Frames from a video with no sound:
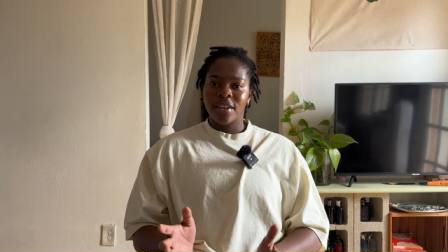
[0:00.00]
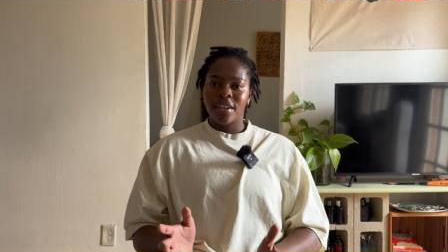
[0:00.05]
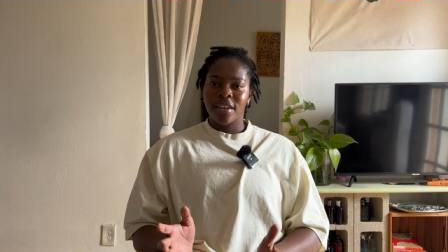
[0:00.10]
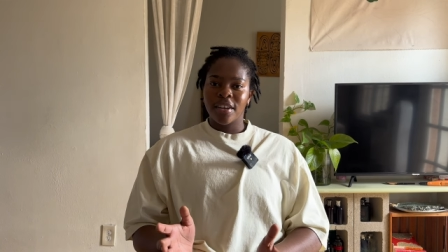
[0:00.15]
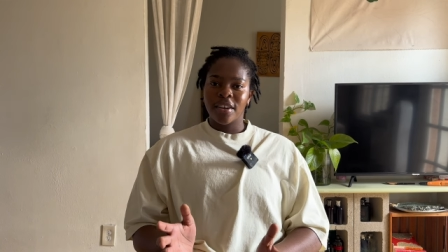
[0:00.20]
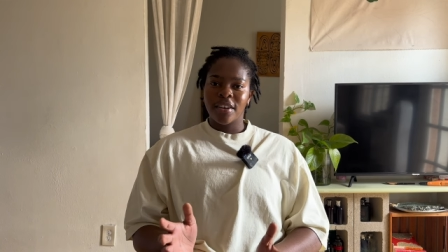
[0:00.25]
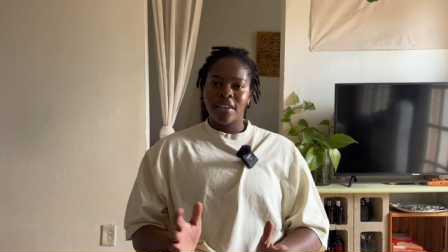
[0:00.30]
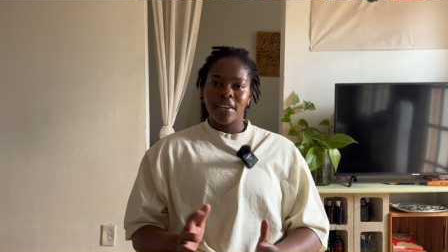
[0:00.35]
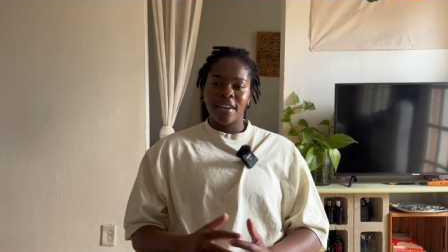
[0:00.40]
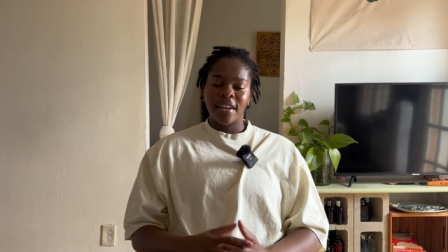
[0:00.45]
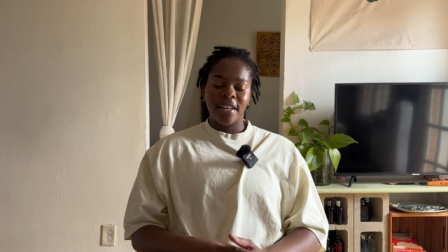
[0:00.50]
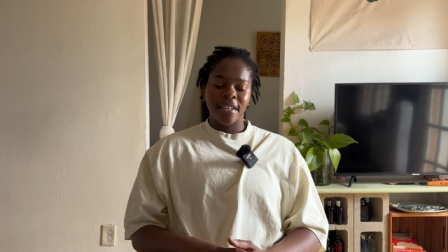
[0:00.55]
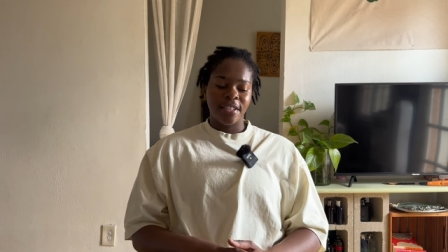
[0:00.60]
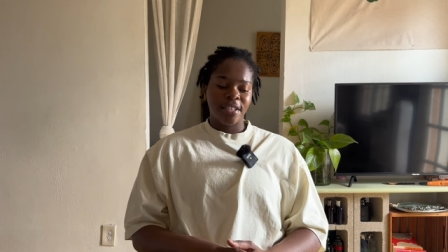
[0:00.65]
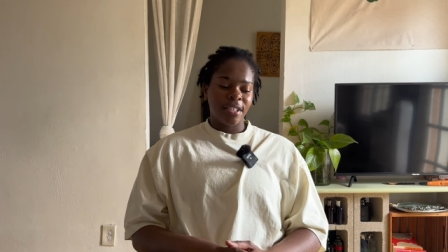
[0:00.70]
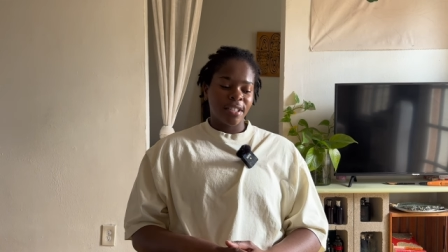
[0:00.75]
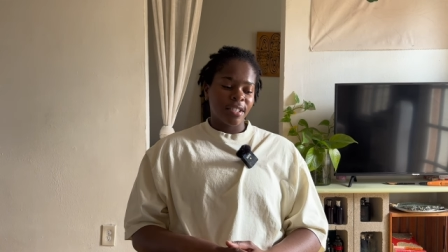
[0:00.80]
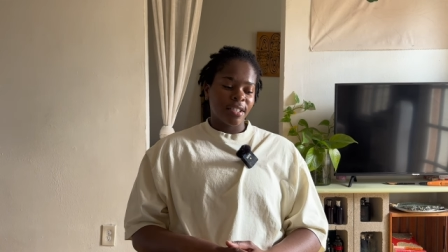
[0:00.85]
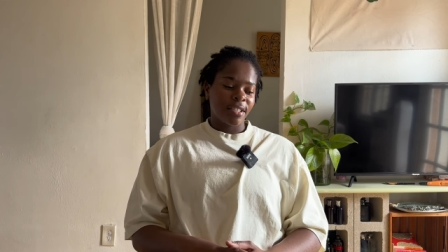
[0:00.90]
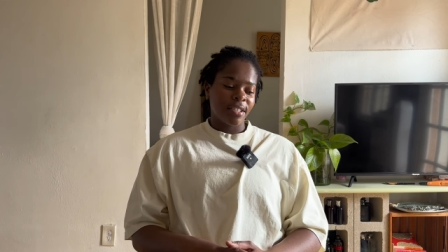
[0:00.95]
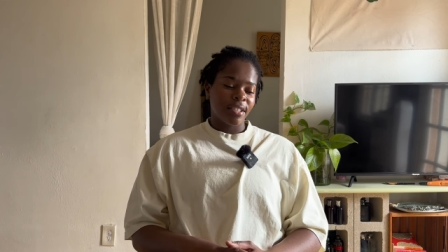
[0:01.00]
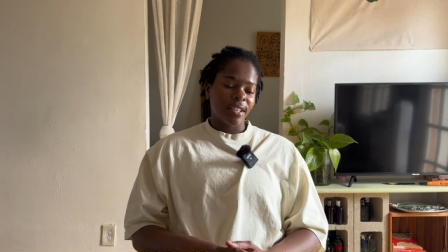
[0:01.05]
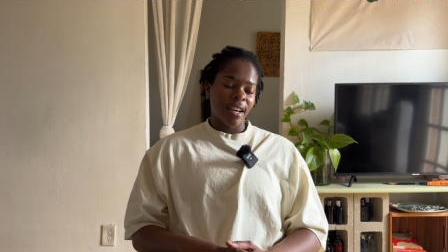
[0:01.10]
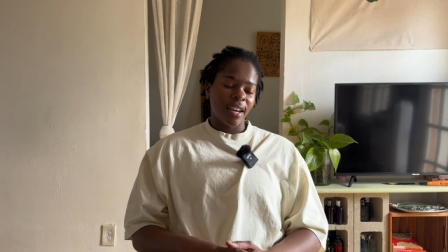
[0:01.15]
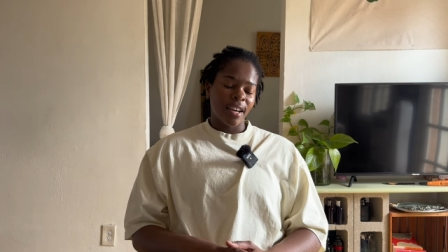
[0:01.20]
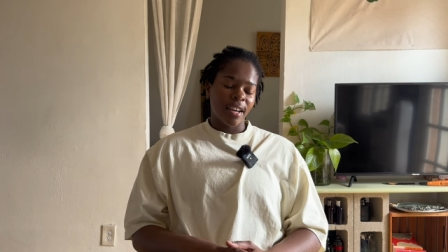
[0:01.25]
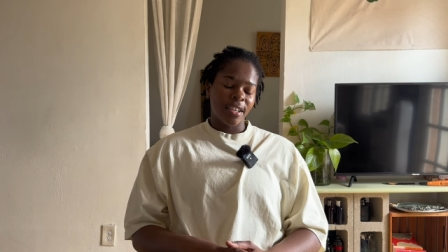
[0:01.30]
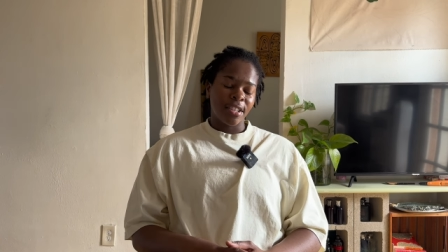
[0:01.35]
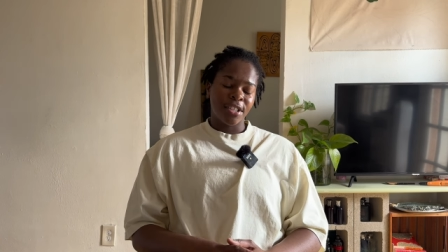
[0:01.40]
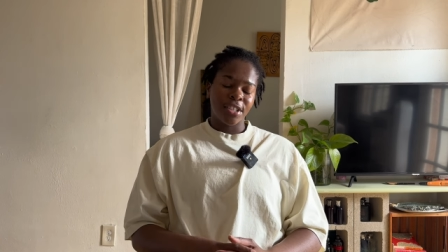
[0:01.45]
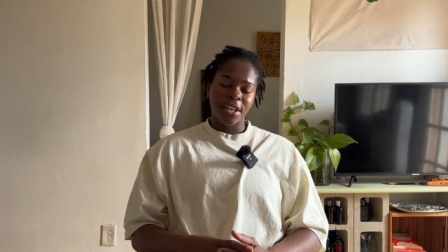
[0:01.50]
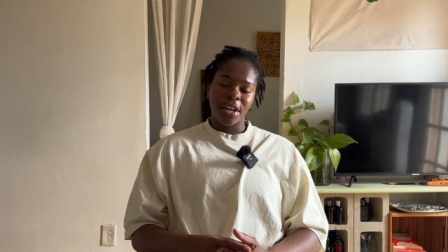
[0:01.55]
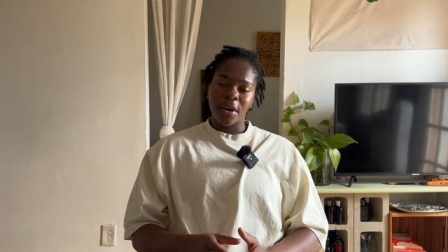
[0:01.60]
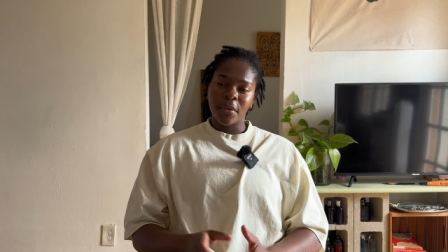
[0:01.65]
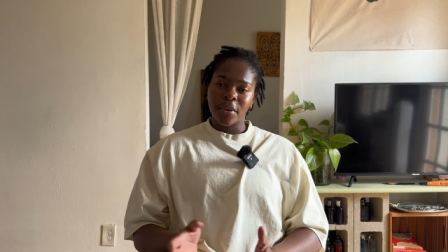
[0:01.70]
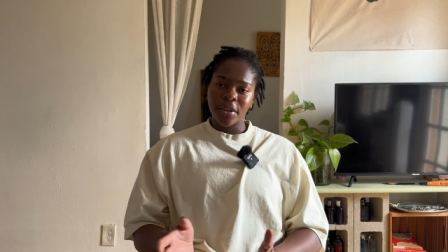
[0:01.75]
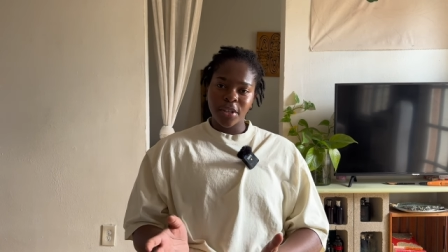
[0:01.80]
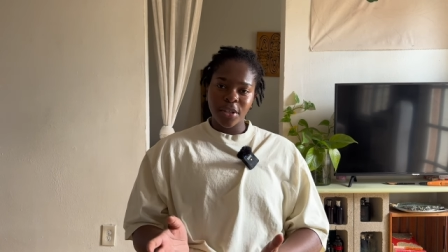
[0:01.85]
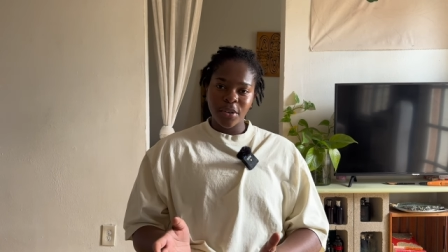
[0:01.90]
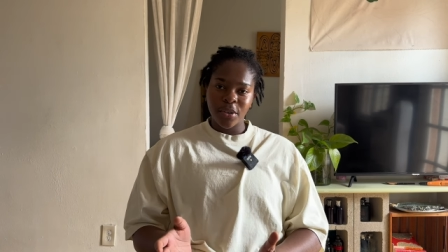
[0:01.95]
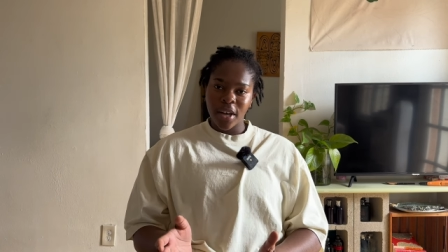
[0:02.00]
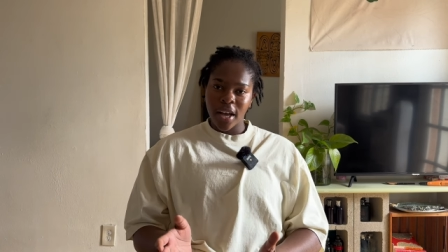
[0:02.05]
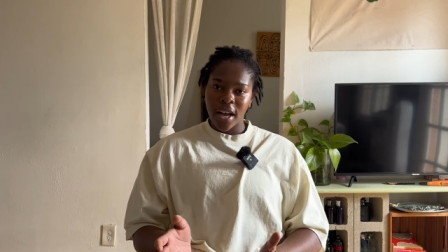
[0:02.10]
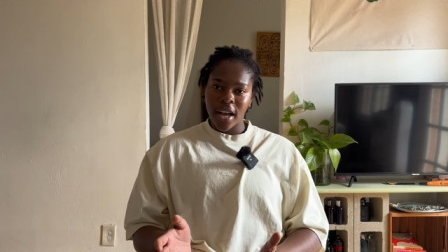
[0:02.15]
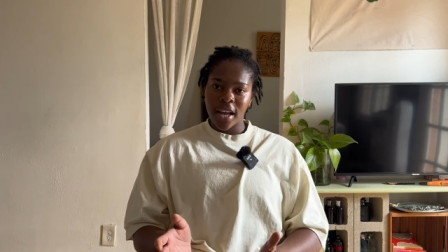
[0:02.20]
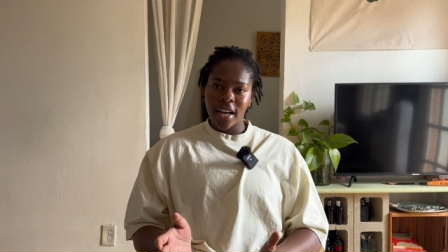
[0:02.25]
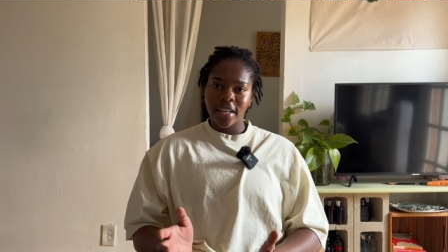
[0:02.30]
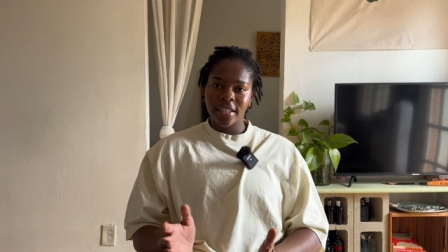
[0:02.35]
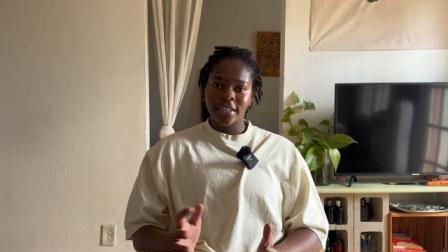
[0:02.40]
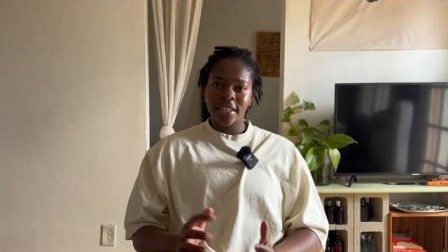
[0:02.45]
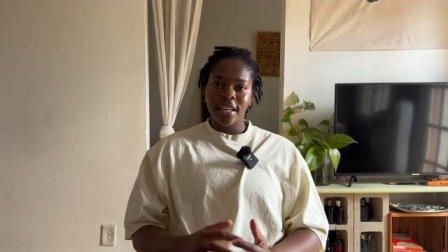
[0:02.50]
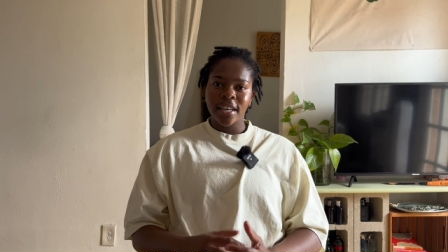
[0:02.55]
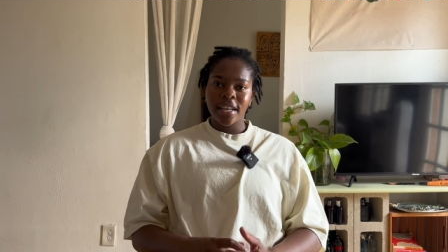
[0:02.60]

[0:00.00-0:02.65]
here and just share with you guys